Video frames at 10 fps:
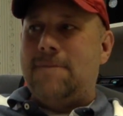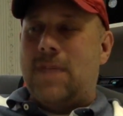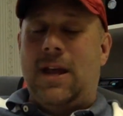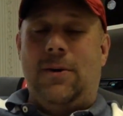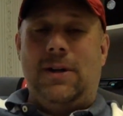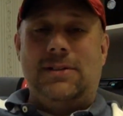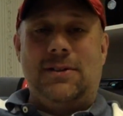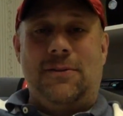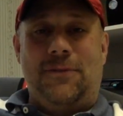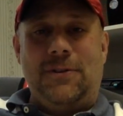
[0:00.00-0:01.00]
Anyway, so
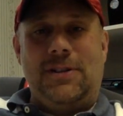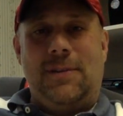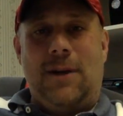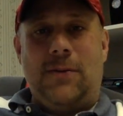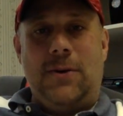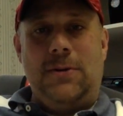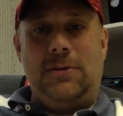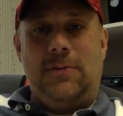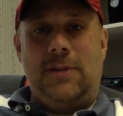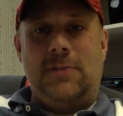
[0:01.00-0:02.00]
the first time I rode
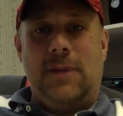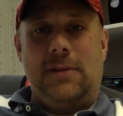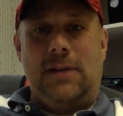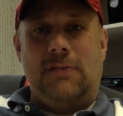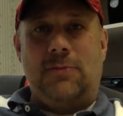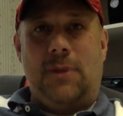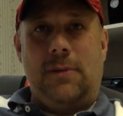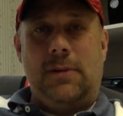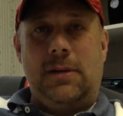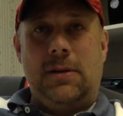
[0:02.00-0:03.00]
Space Mountain, I was
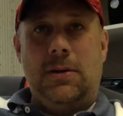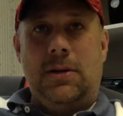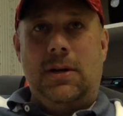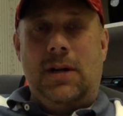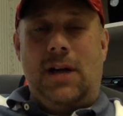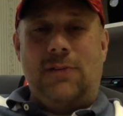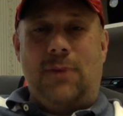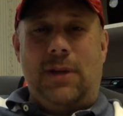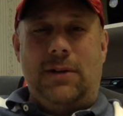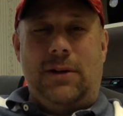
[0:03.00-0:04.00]
probably
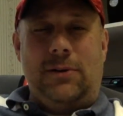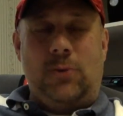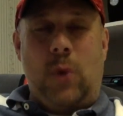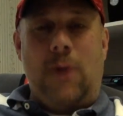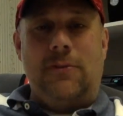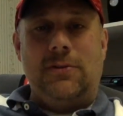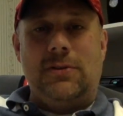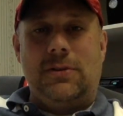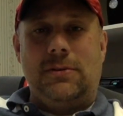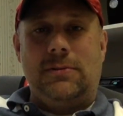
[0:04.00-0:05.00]
around 12 years
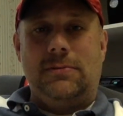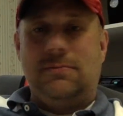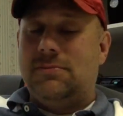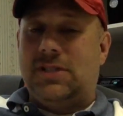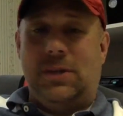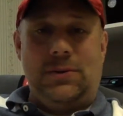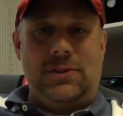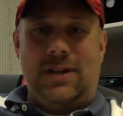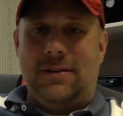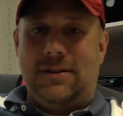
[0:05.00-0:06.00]
old, still
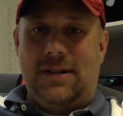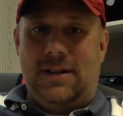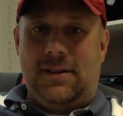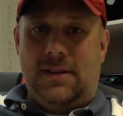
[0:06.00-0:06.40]
scared to death.